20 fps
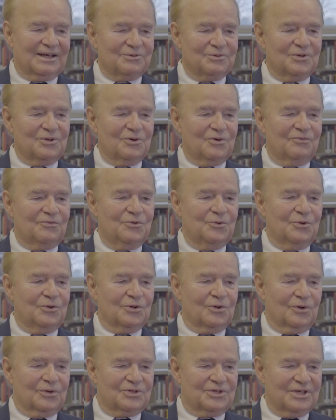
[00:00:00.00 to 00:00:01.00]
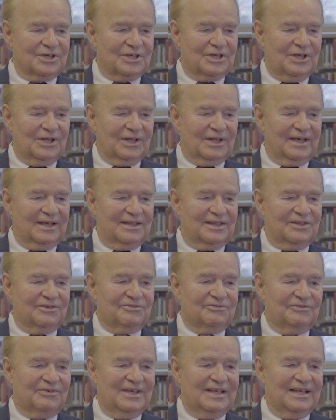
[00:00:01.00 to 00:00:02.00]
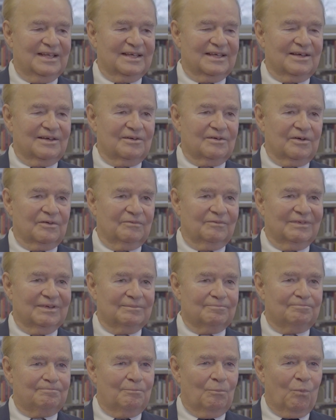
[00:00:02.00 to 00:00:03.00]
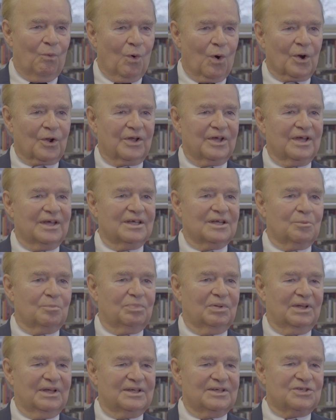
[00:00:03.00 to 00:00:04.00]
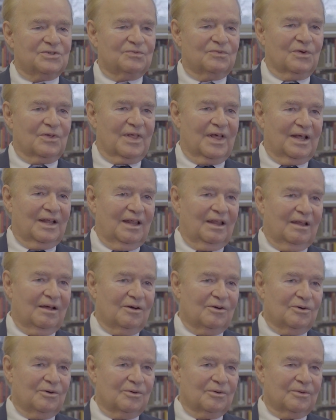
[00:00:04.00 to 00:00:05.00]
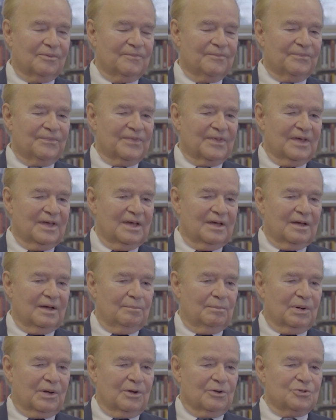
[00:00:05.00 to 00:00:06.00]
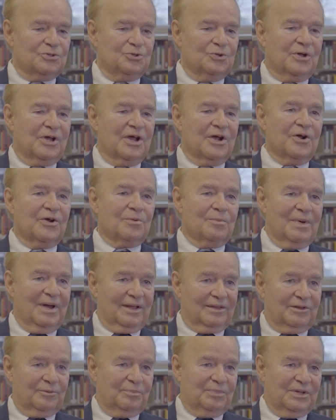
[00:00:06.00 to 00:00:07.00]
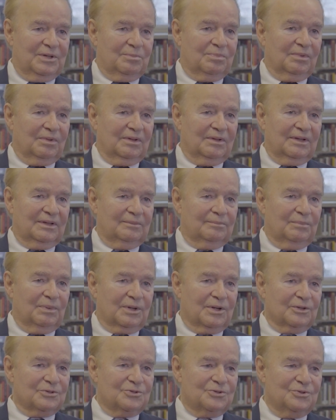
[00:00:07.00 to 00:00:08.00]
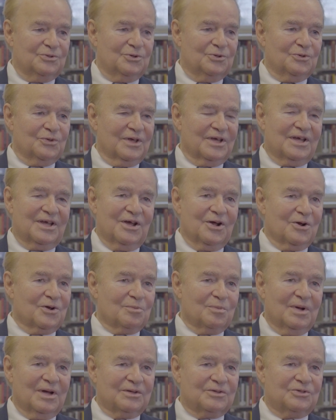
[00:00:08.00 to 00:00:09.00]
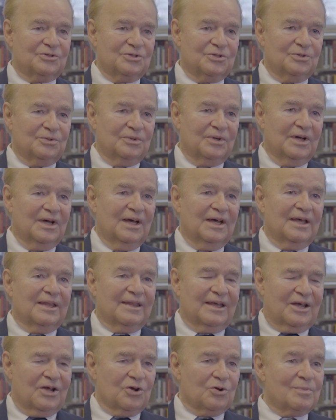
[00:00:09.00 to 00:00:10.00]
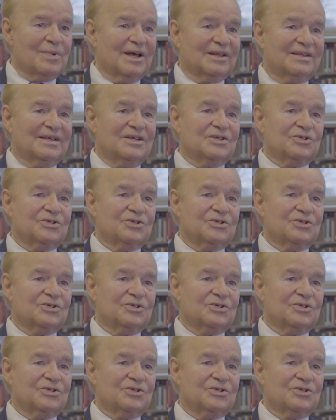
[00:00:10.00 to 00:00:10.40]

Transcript: don't know if you can articulate the feeling of working in a place for that long because you cared about the people, because you knew they cared about you. They cared about the